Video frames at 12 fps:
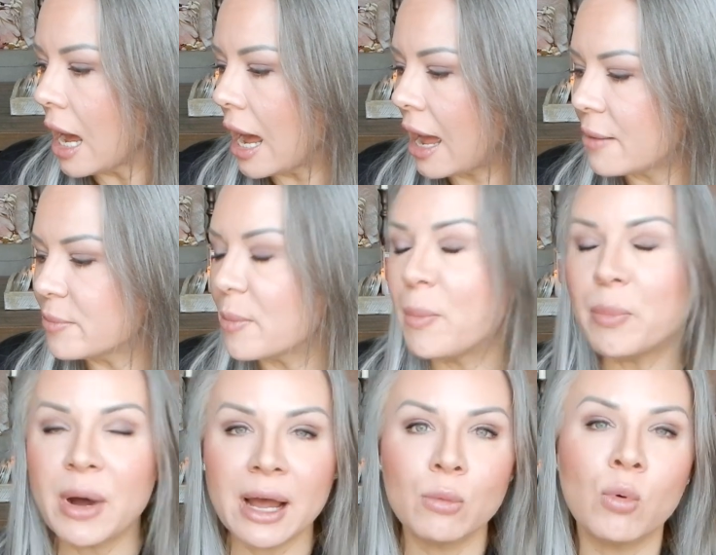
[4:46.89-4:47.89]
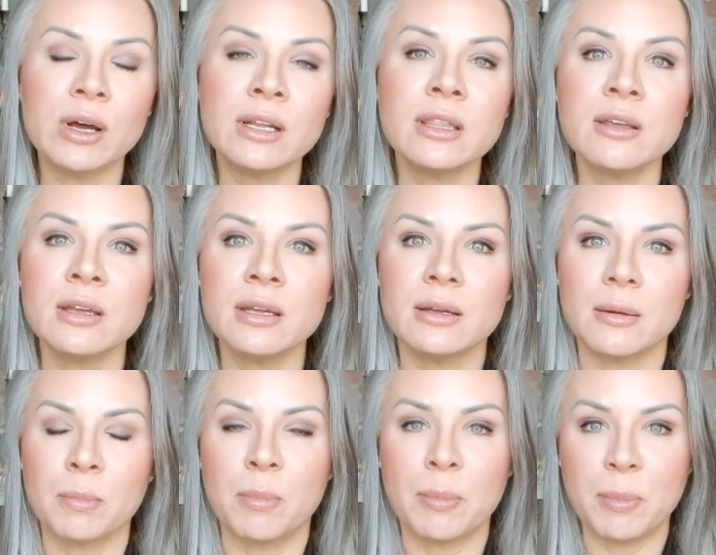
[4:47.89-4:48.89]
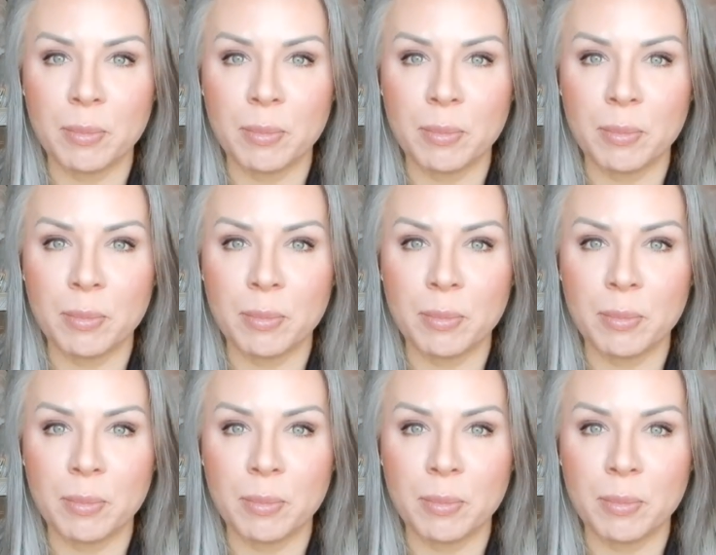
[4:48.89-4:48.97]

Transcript: Um, but one of the